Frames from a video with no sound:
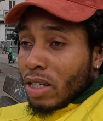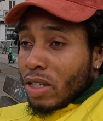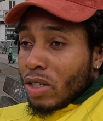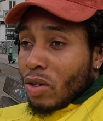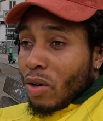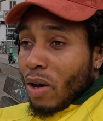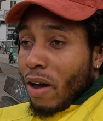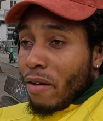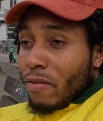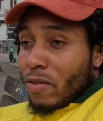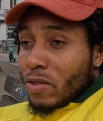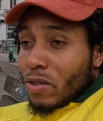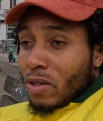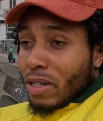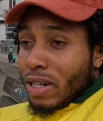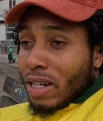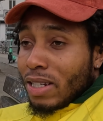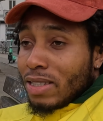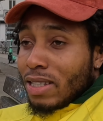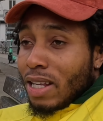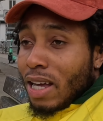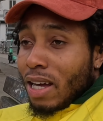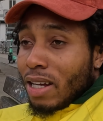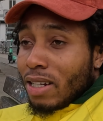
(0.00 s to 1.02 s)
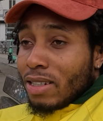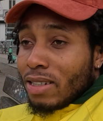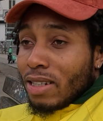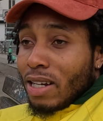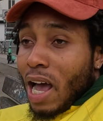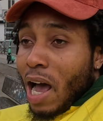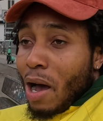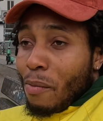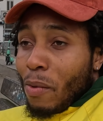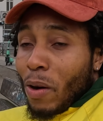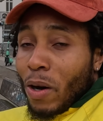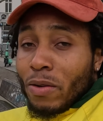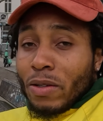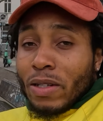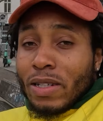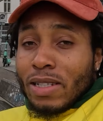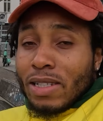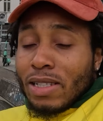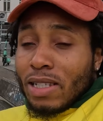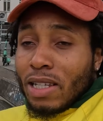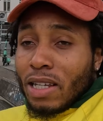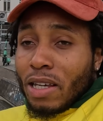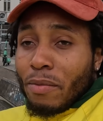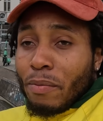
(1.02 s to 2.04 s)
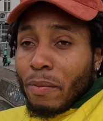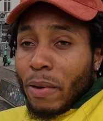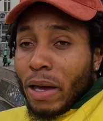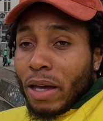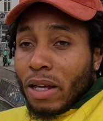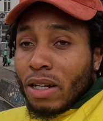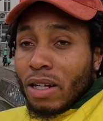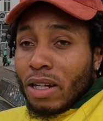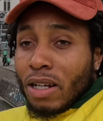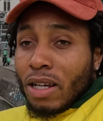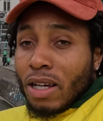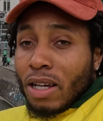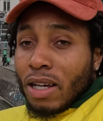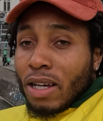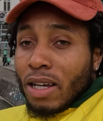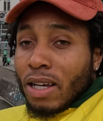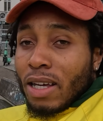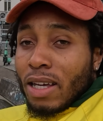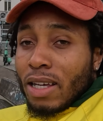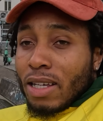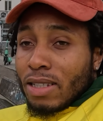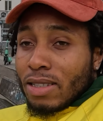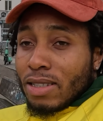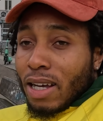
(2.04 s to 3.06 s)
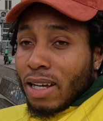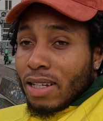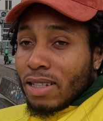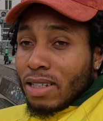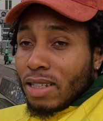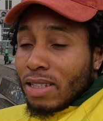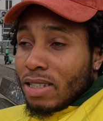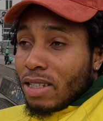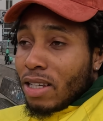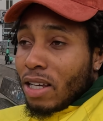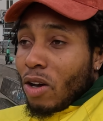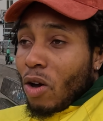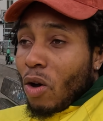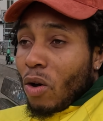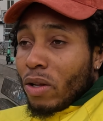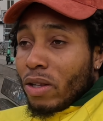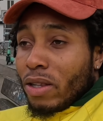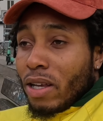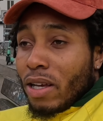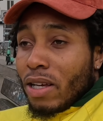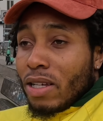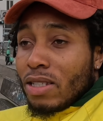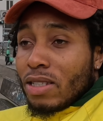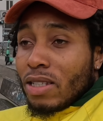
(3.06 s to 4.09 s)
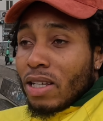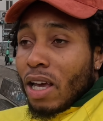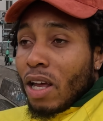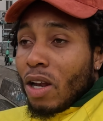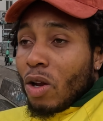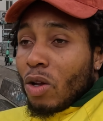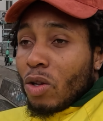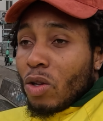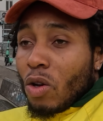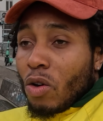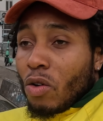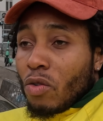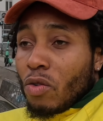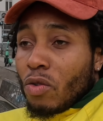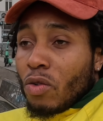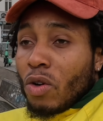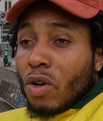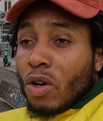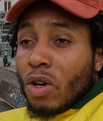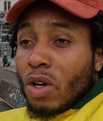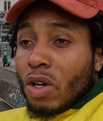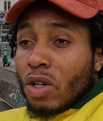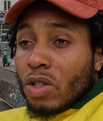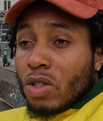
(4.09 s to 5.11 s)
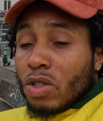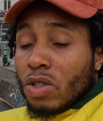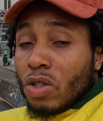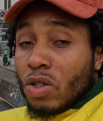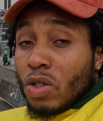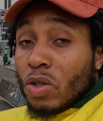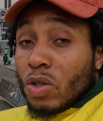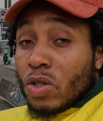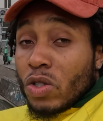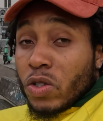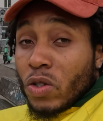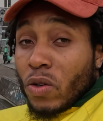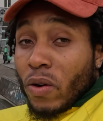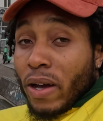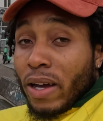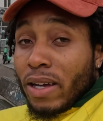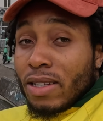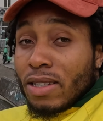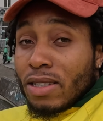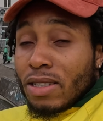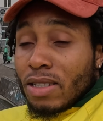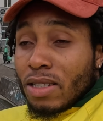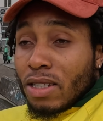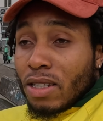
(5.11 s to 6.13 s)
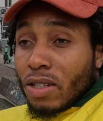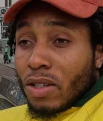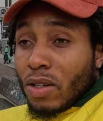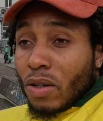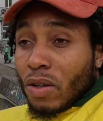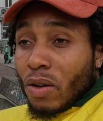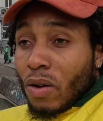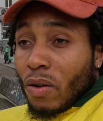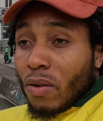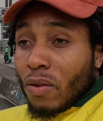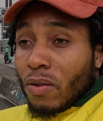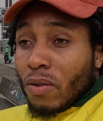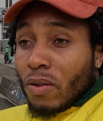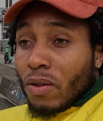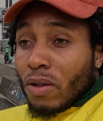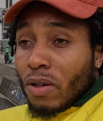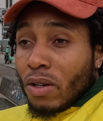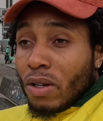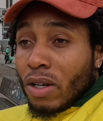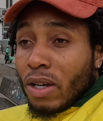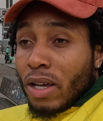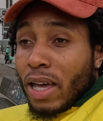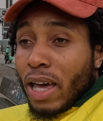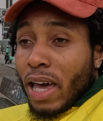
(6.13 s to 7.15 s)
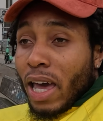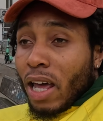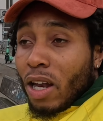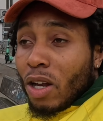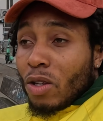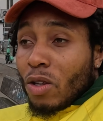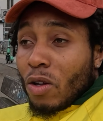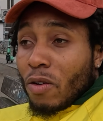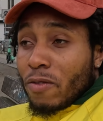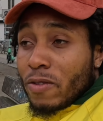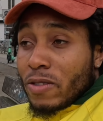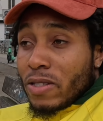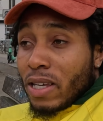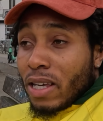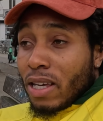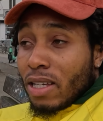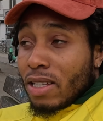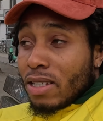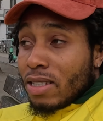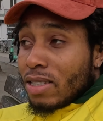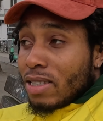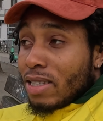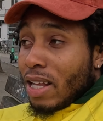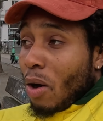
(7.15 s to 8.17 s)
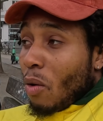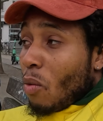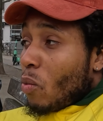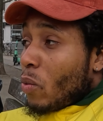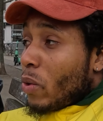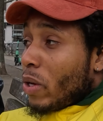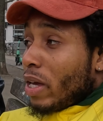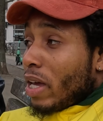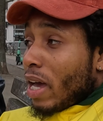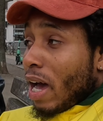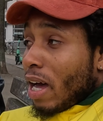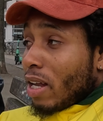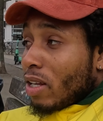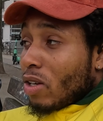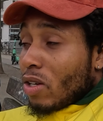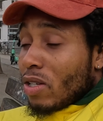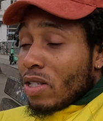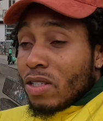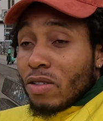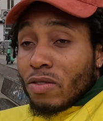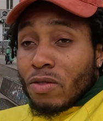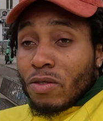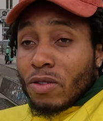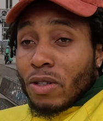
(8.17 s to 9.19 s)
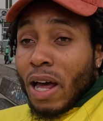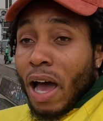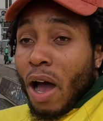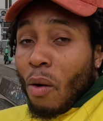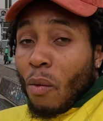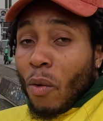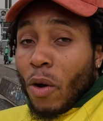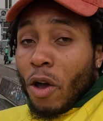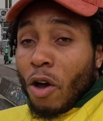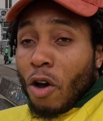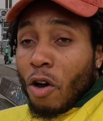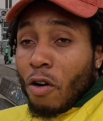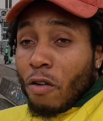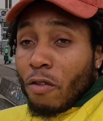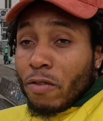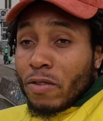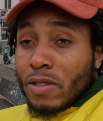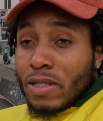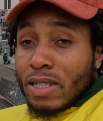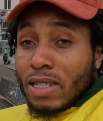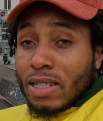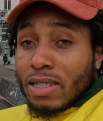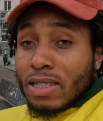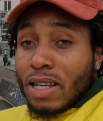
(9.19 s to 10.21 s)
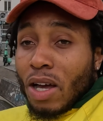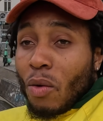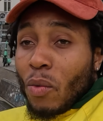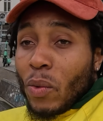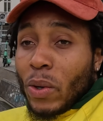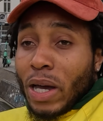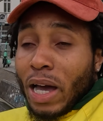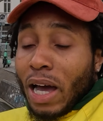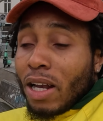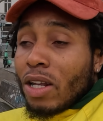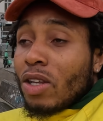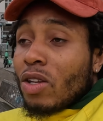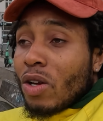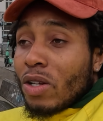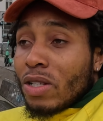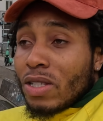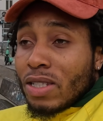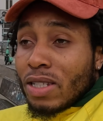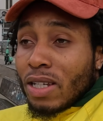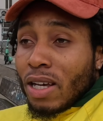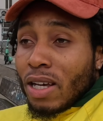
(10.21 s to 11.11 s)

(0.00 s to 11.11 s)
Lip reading: you have to understand about the semen is that it contains a lot of nutrients, a lot of things that we are not even aware of, things that we cannot